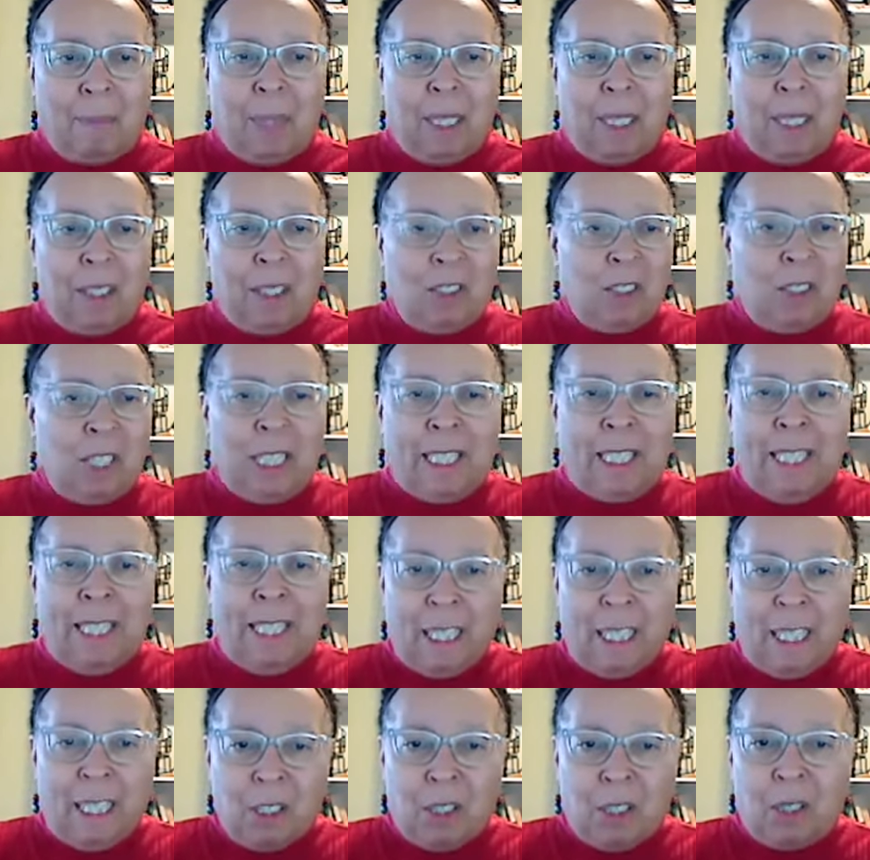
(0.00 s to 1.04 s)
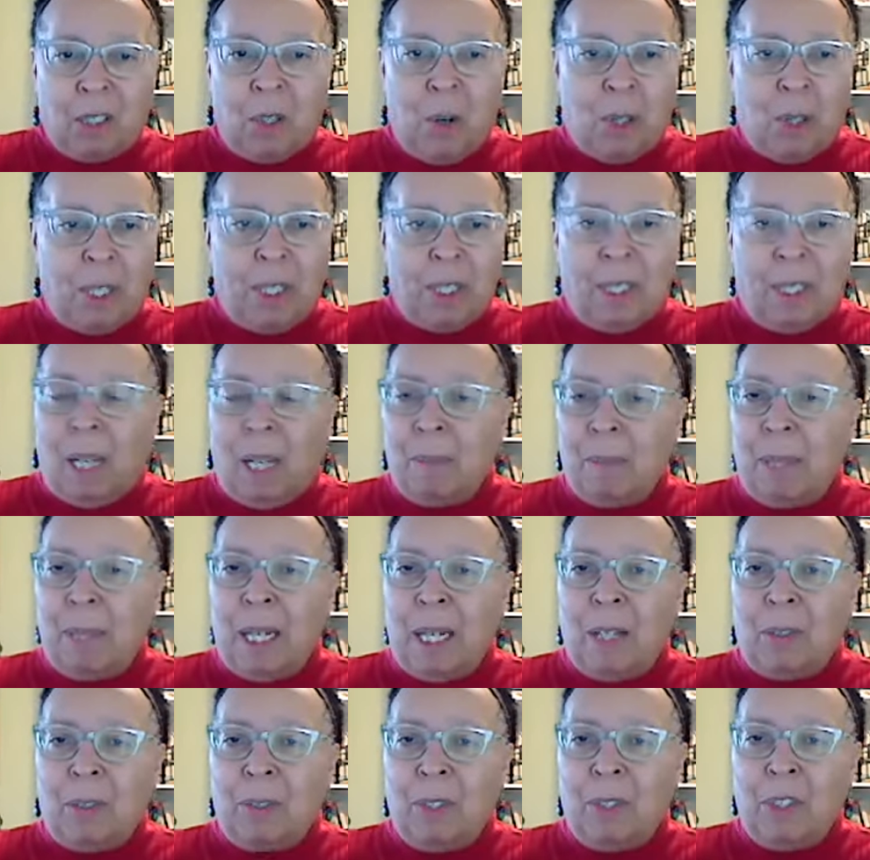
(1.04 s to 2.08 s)
Just get us started
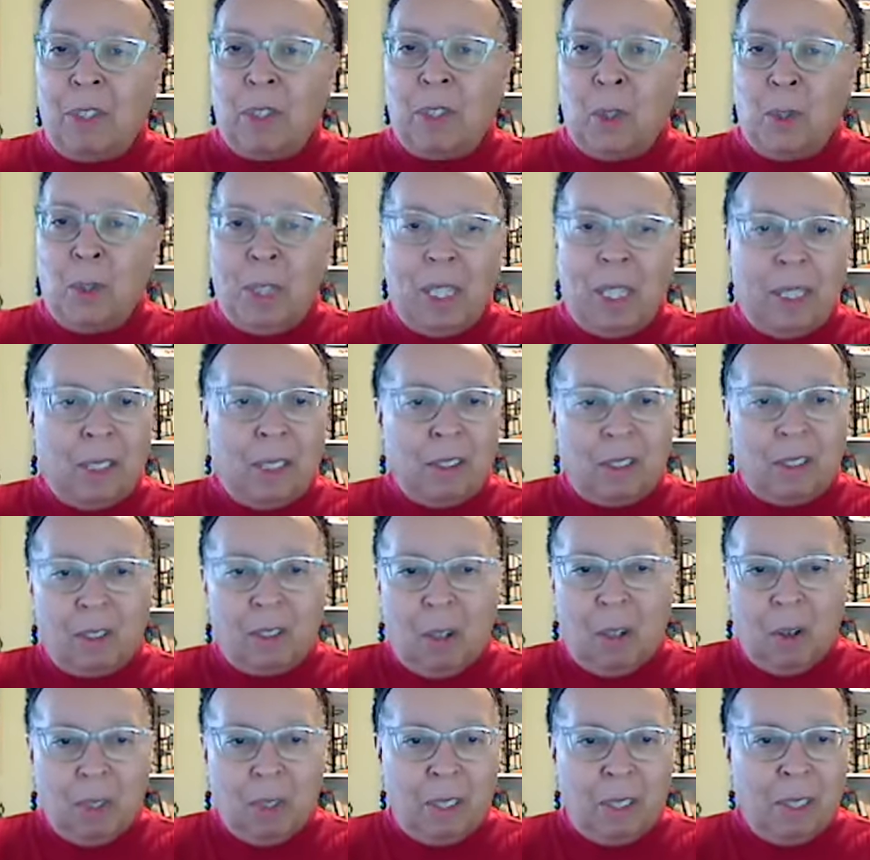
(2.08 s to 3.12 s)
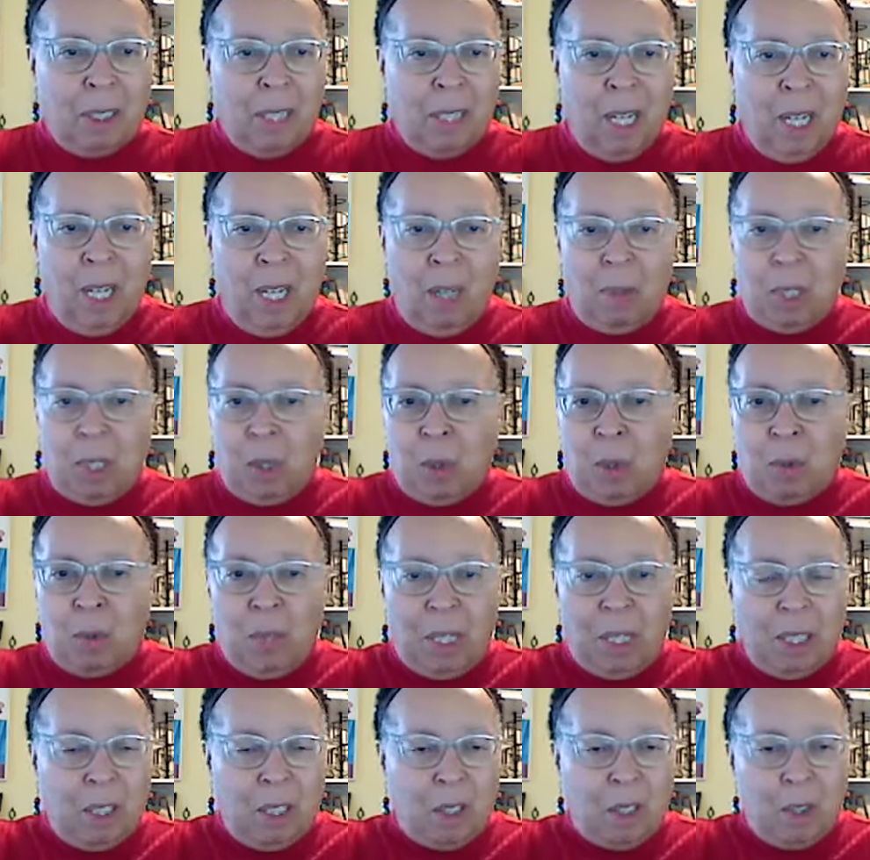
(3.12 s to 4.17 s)
about the journey that started when you were
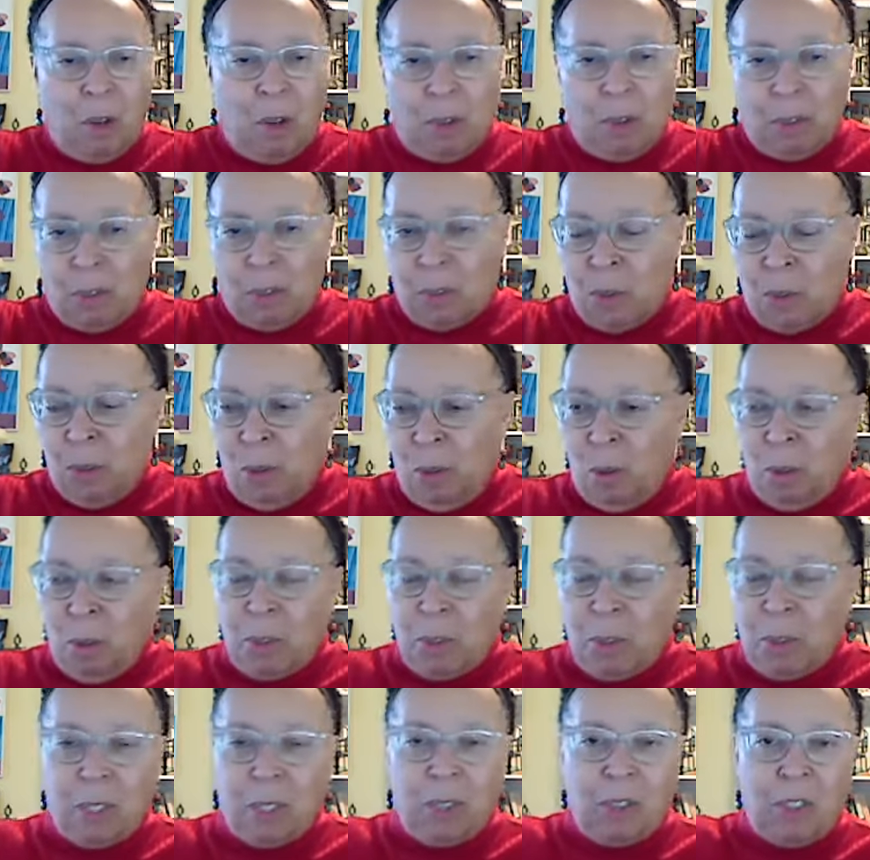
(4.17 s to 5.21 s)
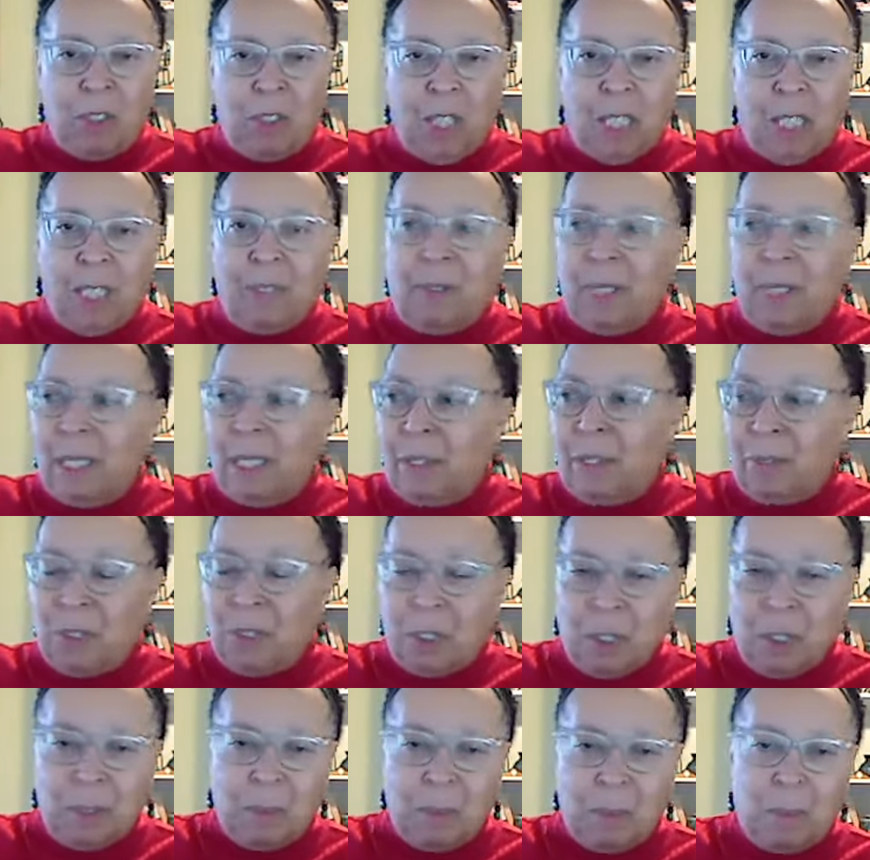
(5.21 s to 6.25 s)
running a charter school to JFF
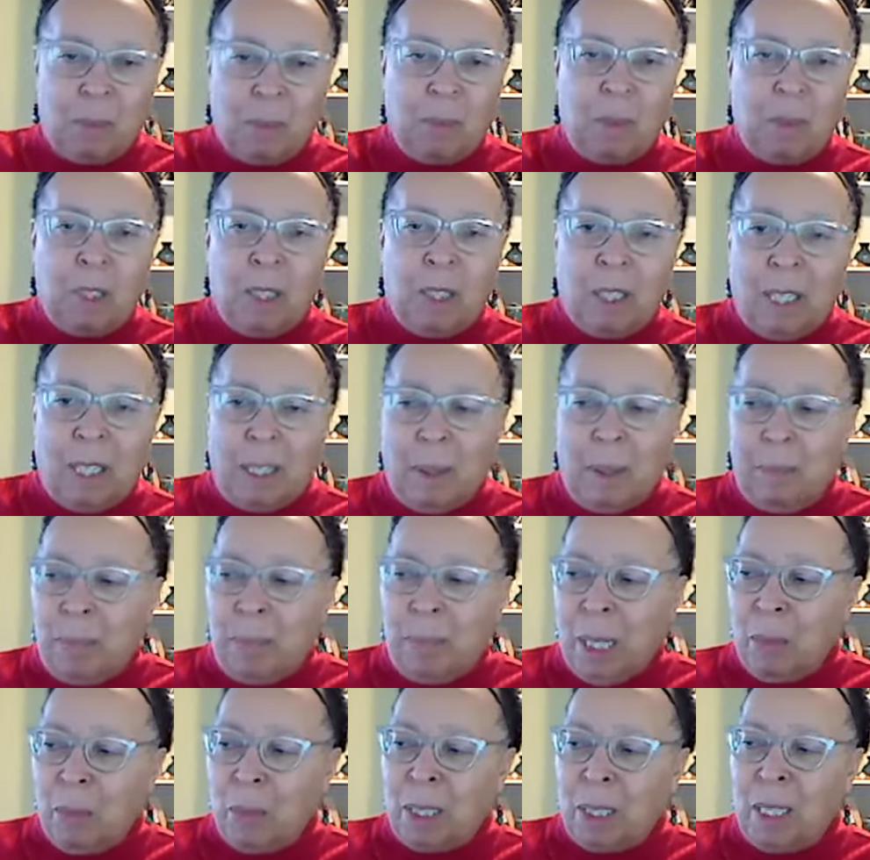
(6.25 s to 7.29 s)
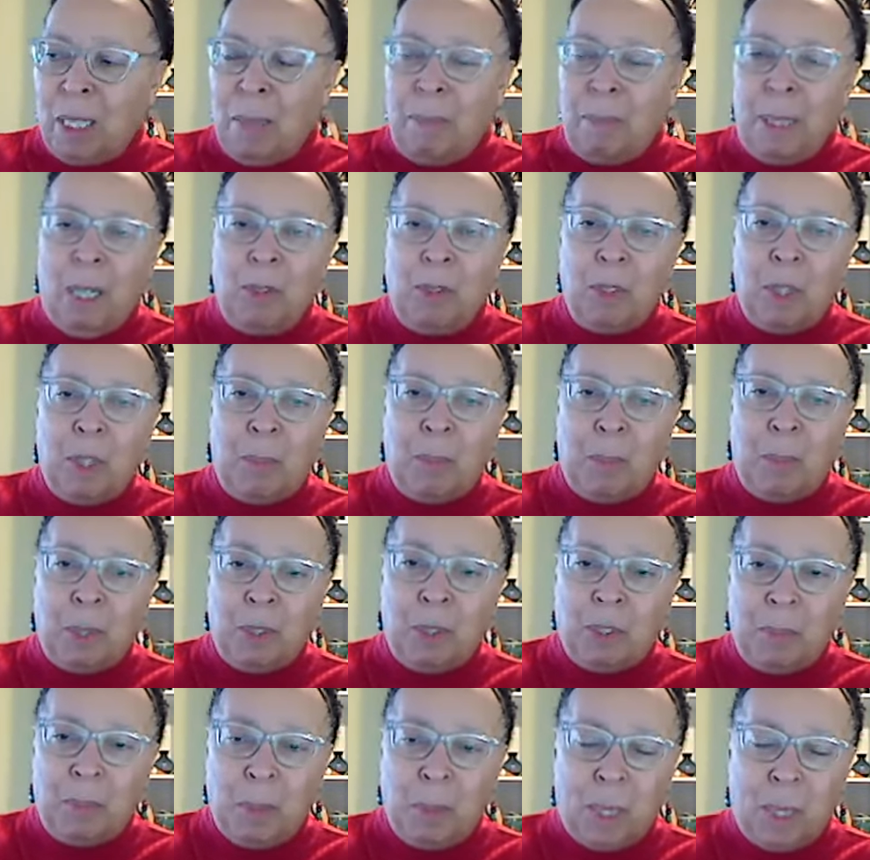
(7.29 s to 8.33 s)
to what compelled you to put
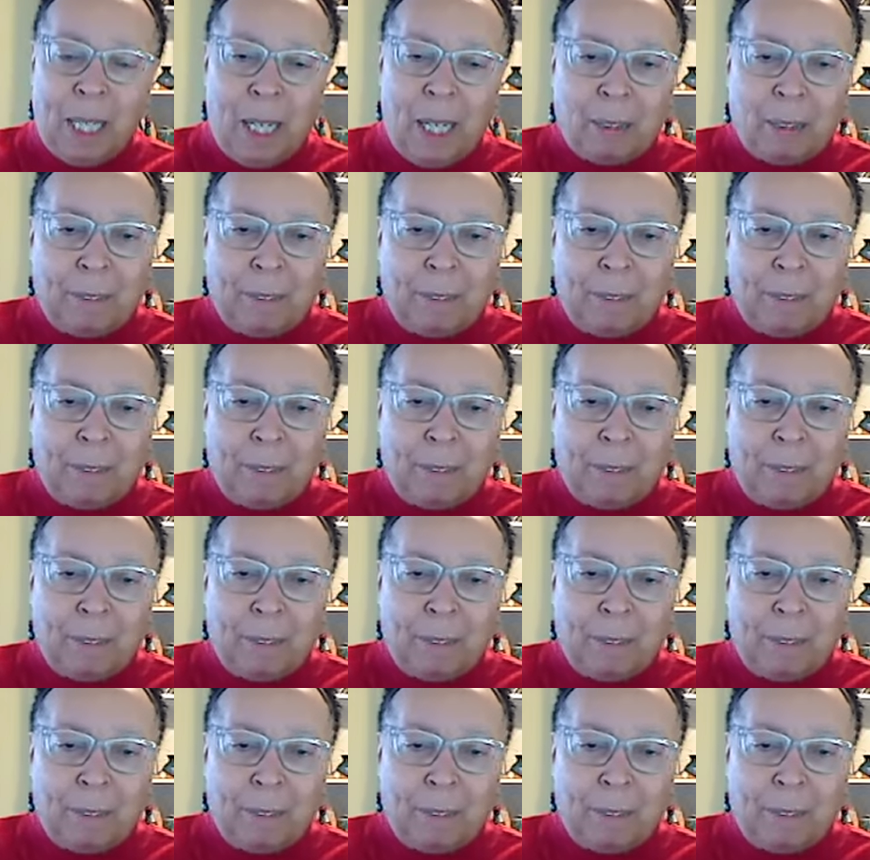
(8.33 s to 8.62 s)
this book out.